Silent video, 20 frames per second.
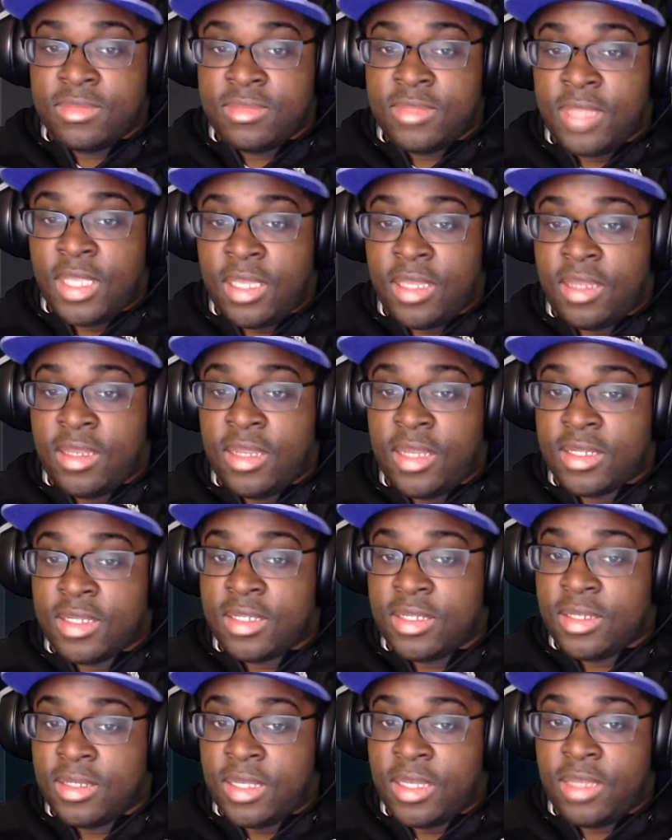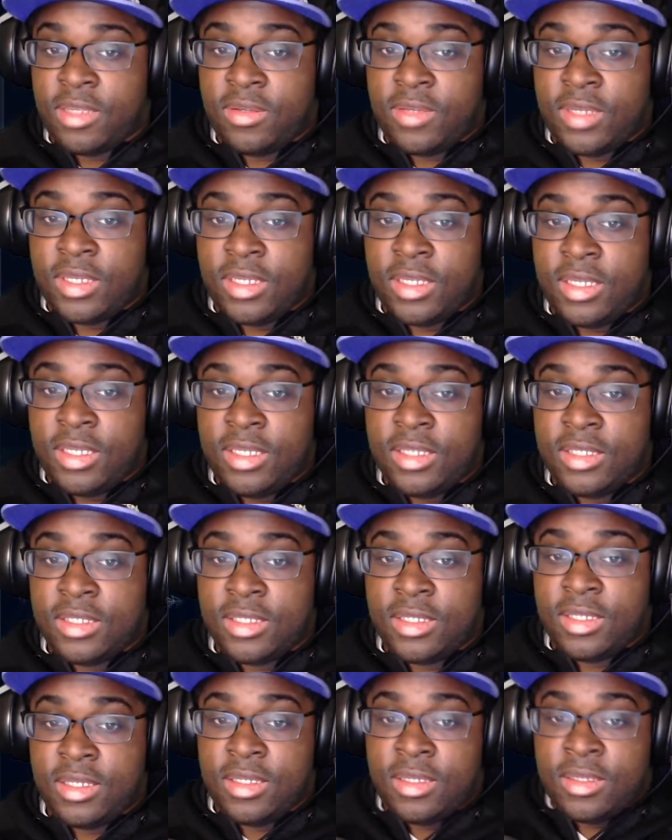And not gonna lie, you can
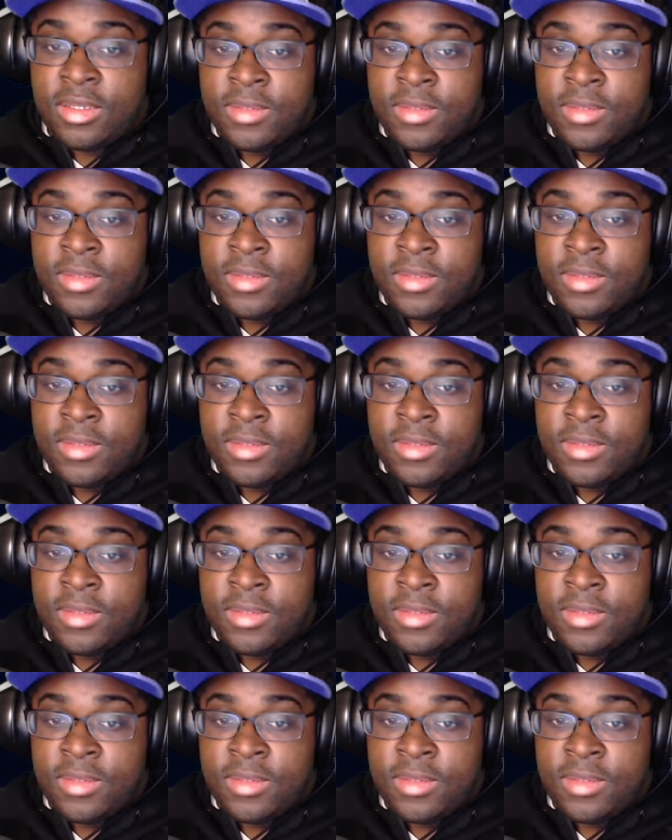easily